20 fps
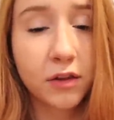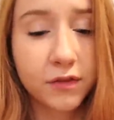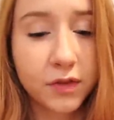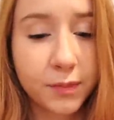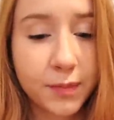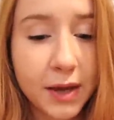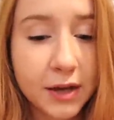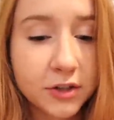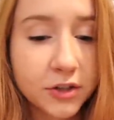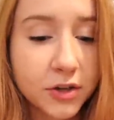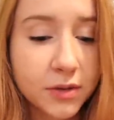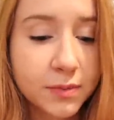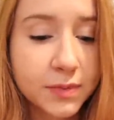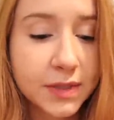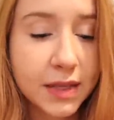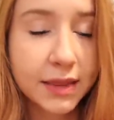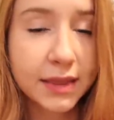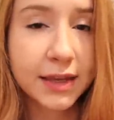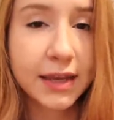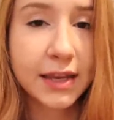of the
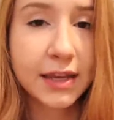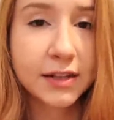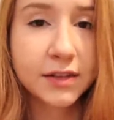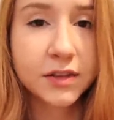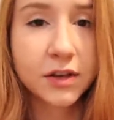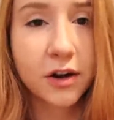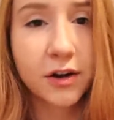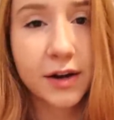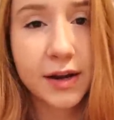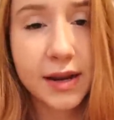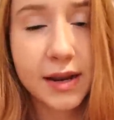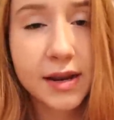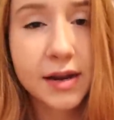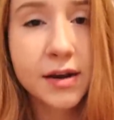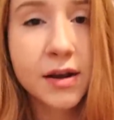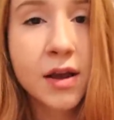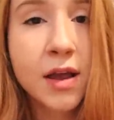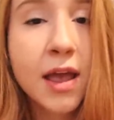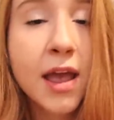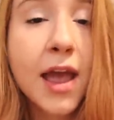bedrooms that the kids are
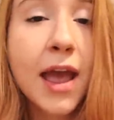in,